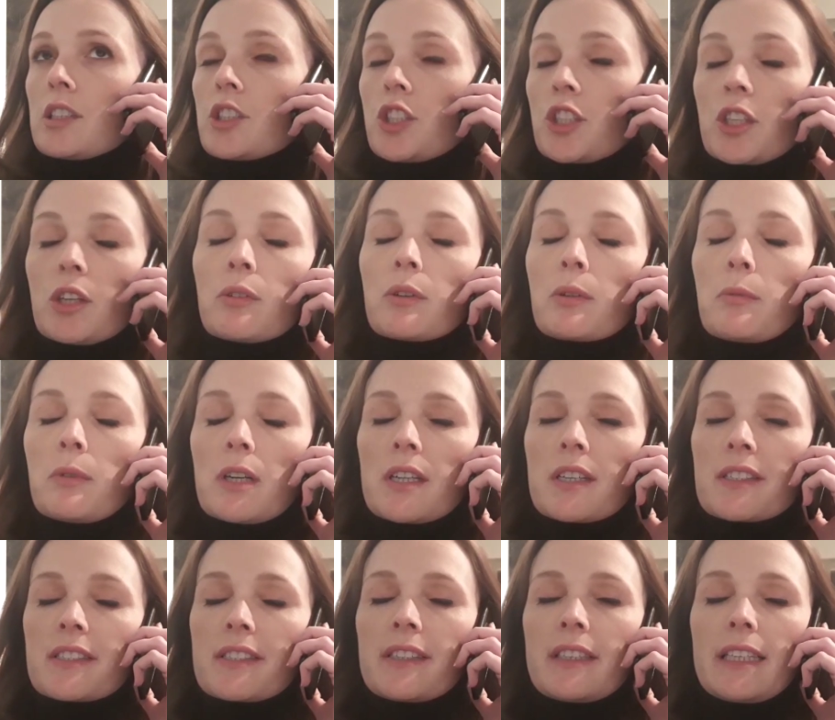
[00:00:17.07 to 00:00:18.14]
Do you know what it
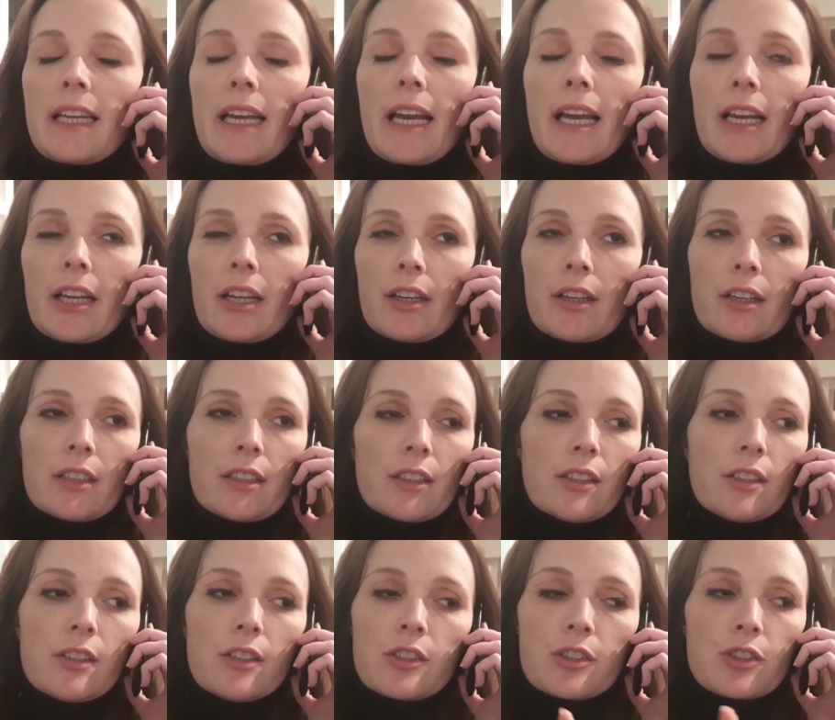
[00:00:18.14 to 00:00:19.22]
was? The air
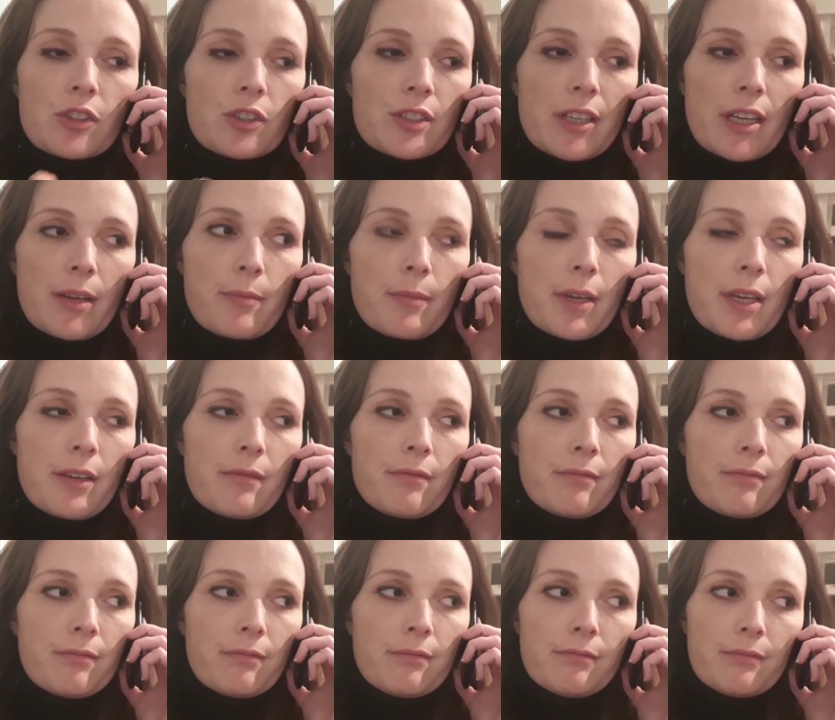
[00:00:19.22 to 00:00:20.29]
just hit me.
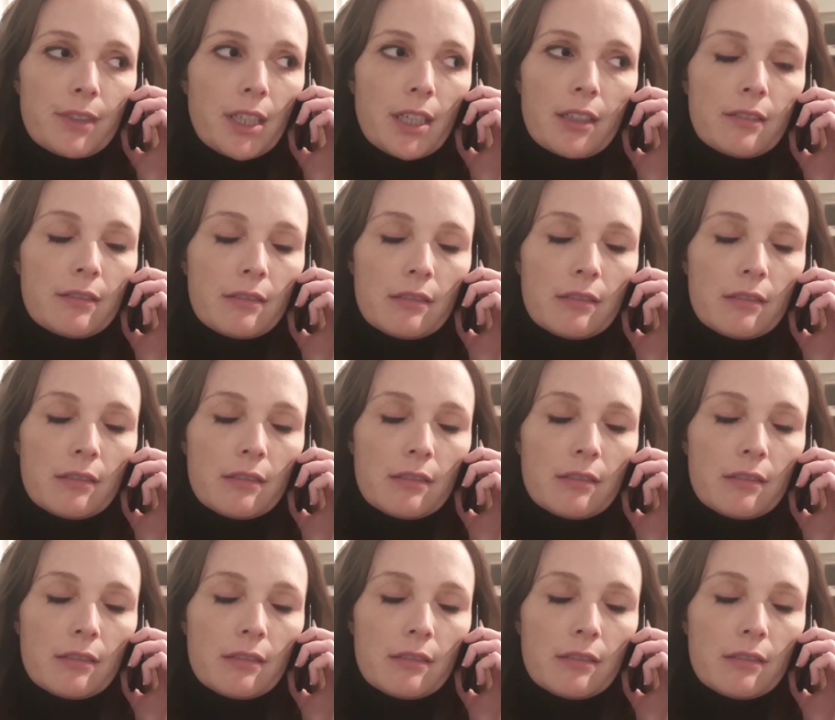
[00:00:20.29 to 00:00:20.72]
Yeah.